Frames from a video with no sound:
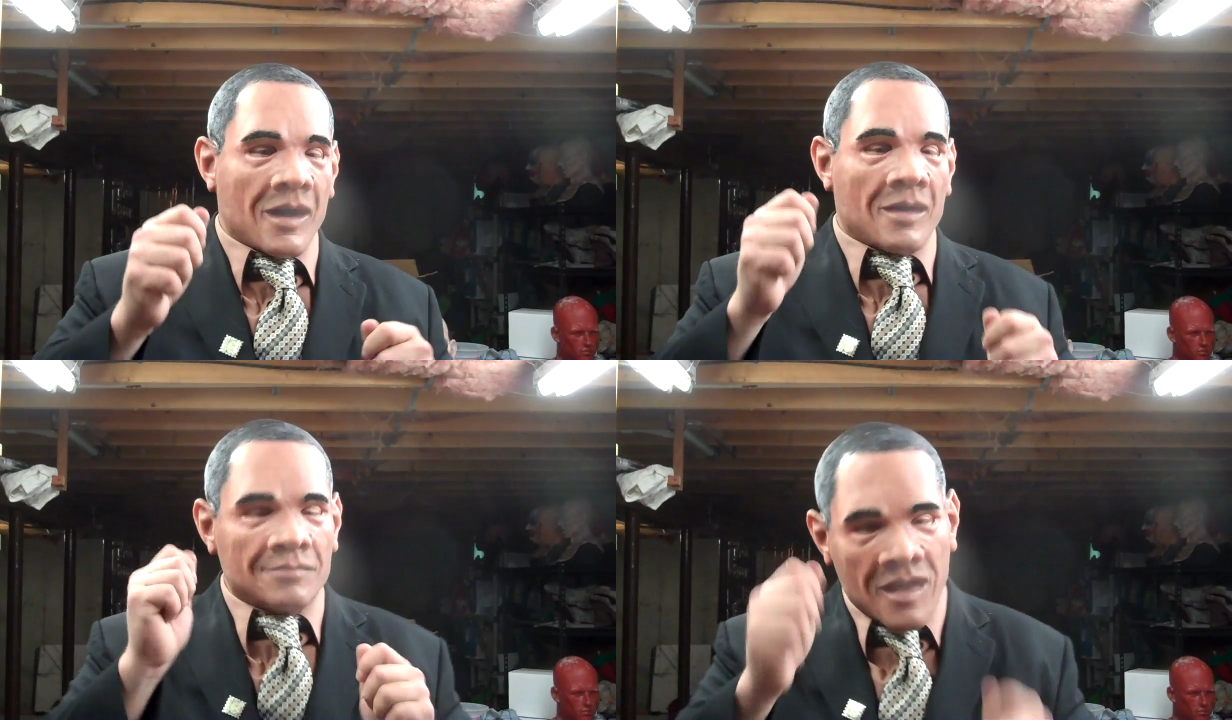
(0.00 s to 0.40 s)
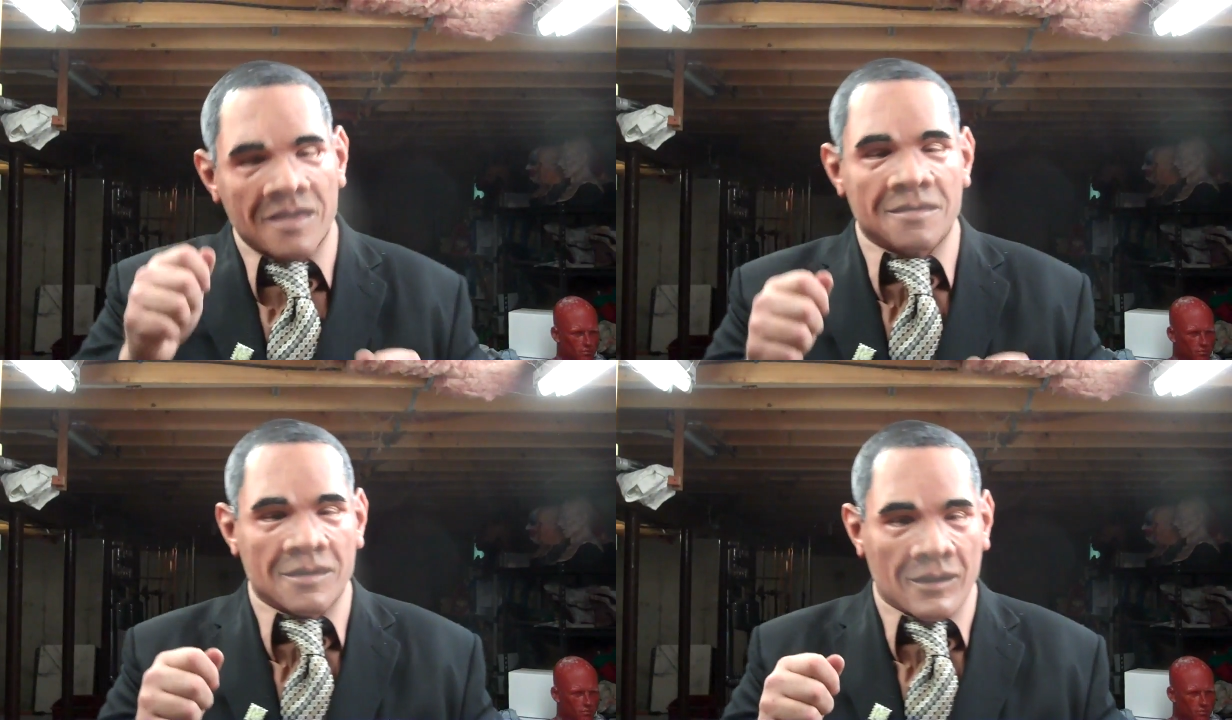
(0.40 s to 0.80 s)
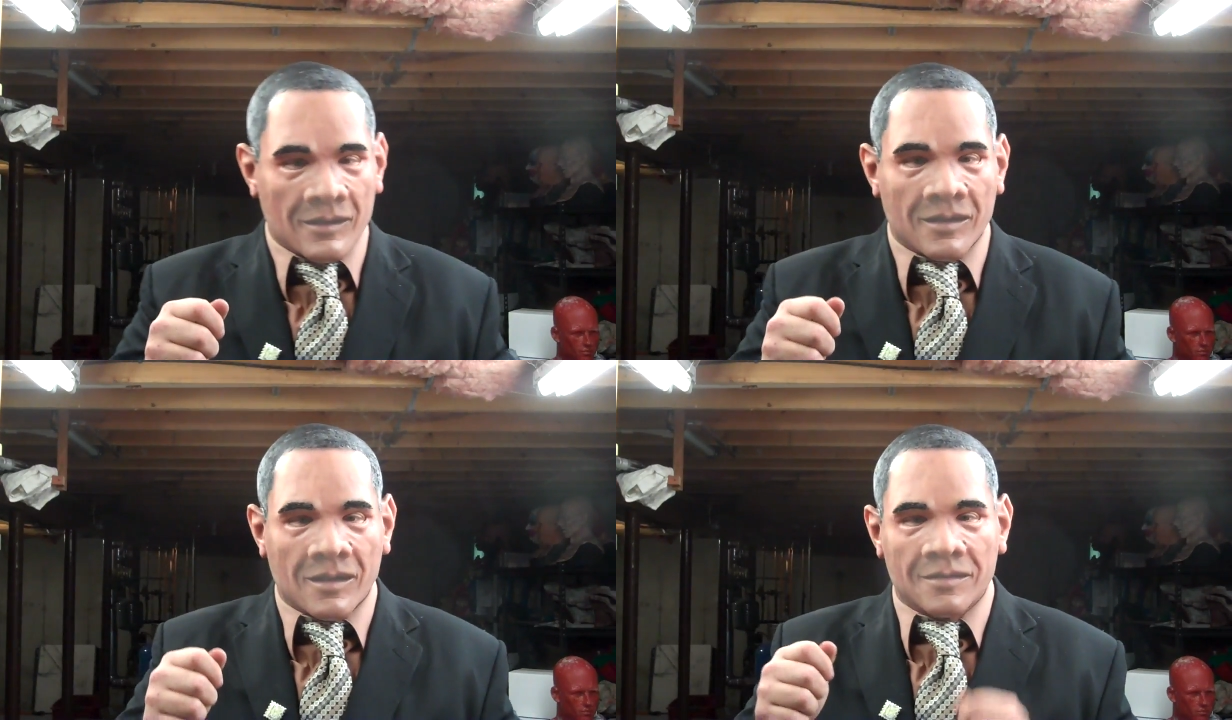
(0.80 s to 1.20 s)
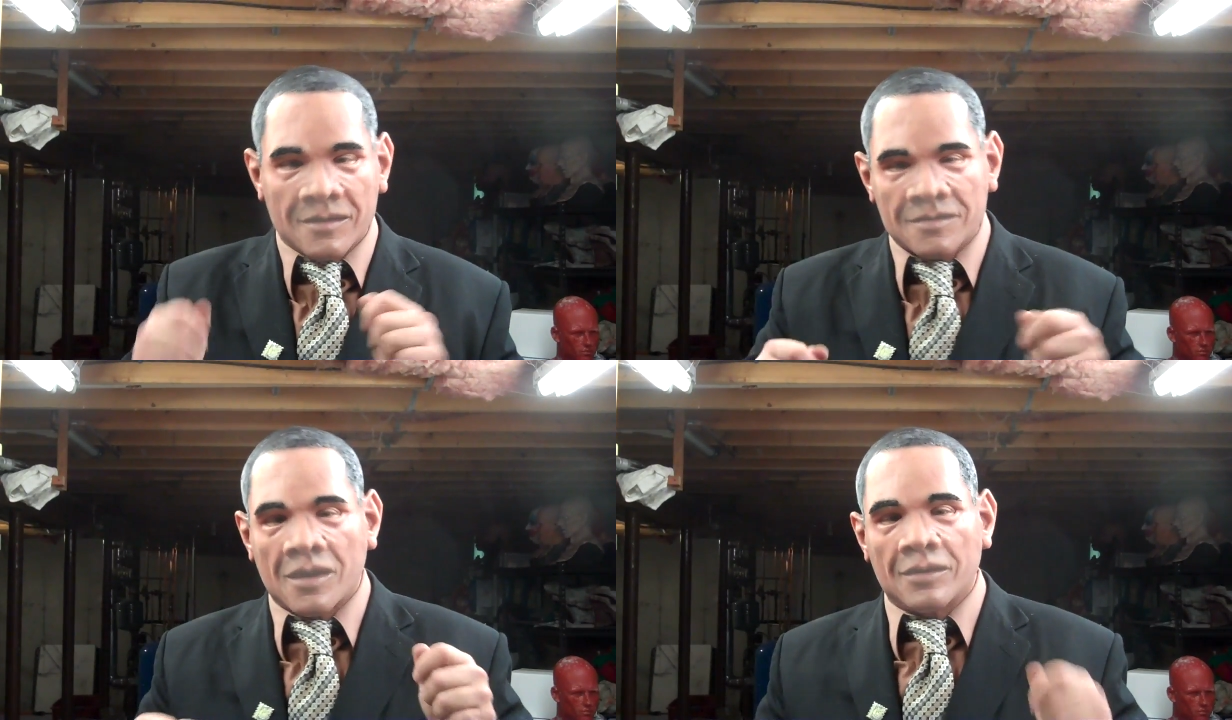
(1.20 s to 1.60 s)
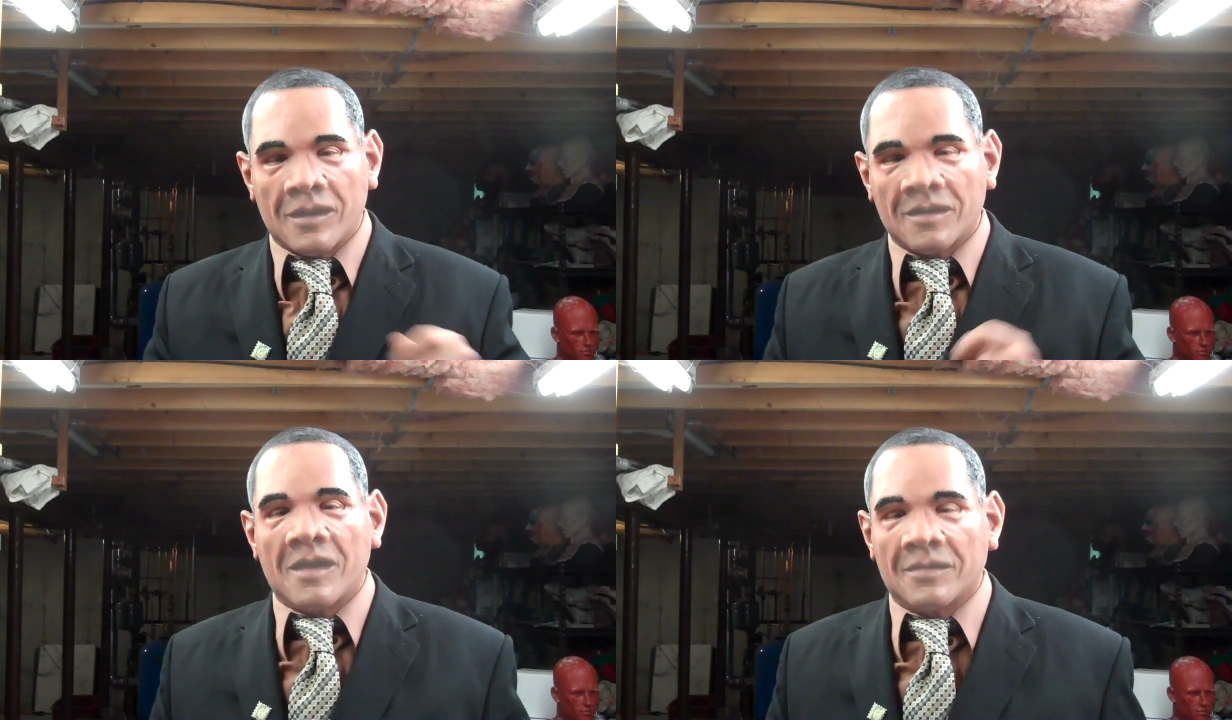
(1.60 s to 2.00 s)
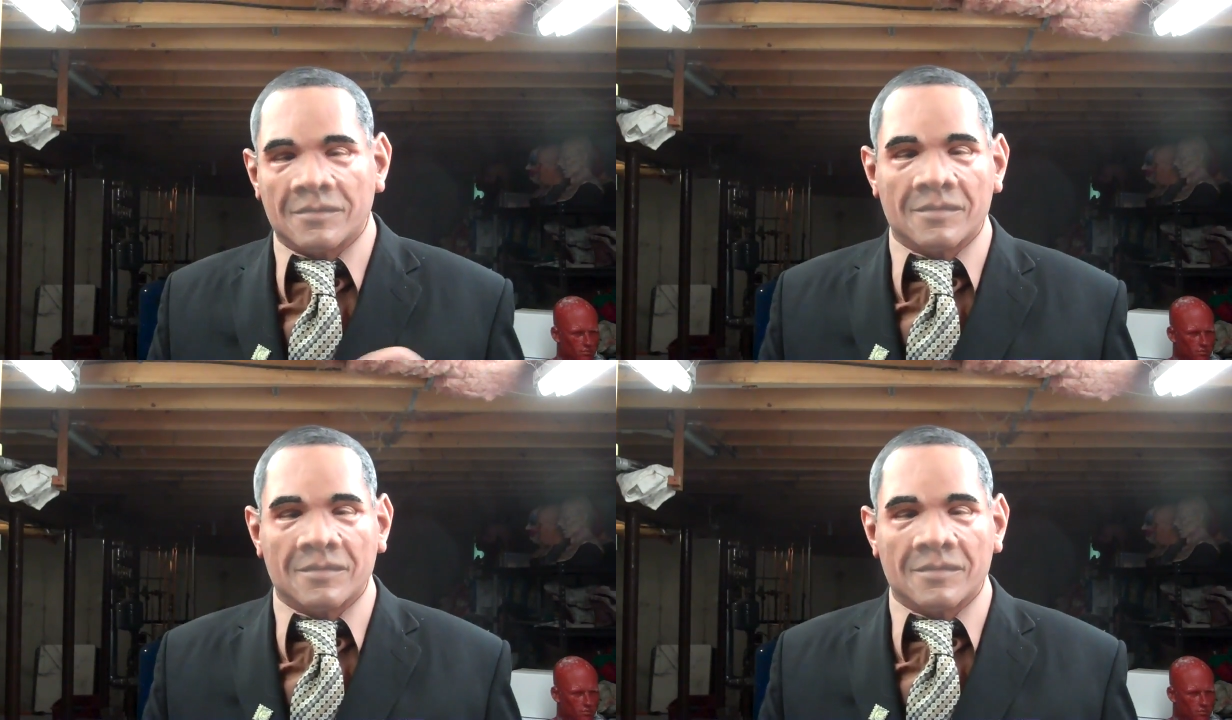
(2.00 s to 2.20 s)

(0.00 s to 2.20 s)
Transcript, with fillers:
Speaker 1: amazing these Oneail